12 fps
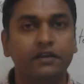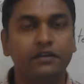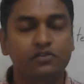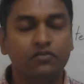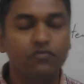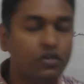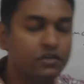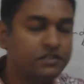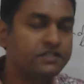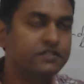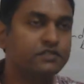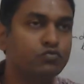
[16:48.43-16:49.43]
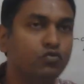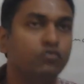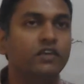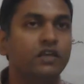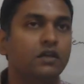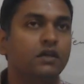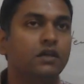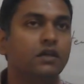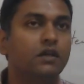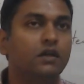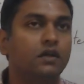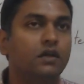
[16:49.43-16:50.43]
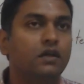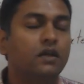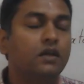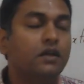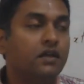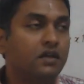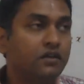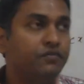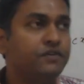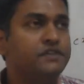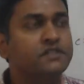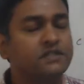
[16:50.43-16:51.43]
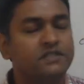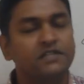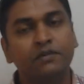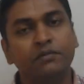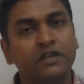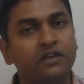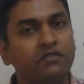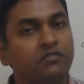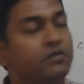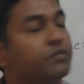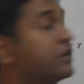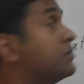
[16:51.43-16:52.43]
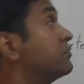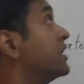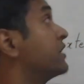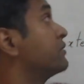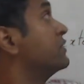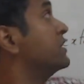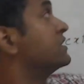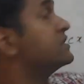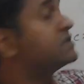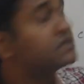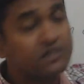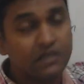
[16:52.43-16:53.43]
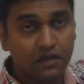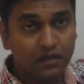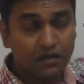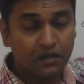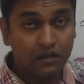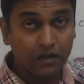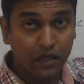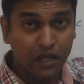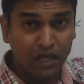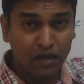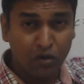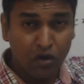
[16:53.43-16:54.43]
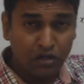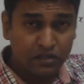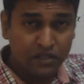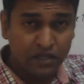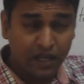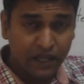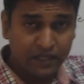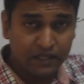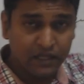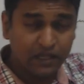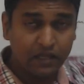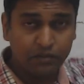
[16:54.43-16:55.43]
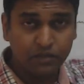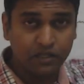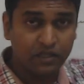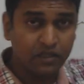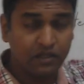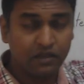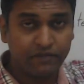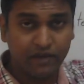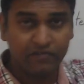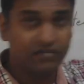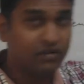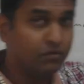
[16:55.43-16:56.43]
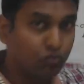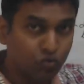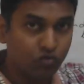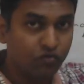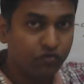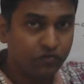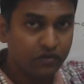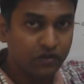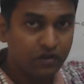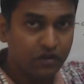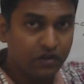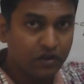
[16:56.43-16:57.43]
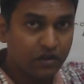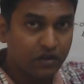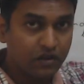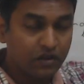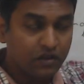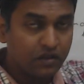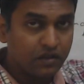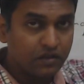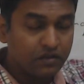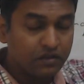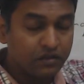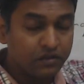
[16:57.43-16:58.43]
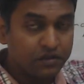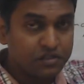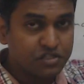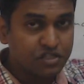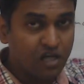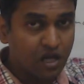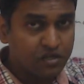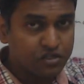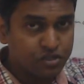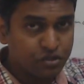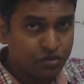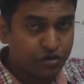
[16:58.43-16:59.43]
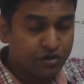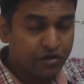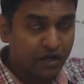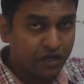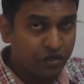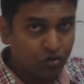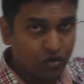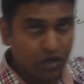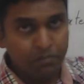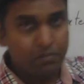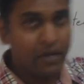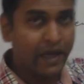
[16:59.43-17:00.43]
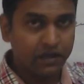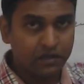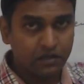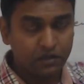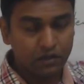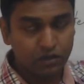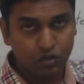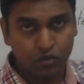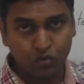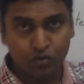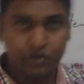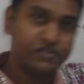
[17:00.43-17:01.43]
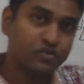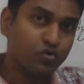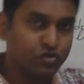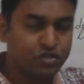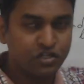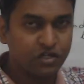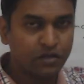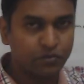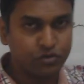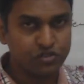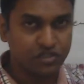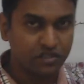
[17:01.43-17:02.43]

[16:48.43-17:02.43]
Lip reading: So, what is this movie? If it's a stable equilibrium, that means along the line AB, if I will move, the charge should try to come back to its original position.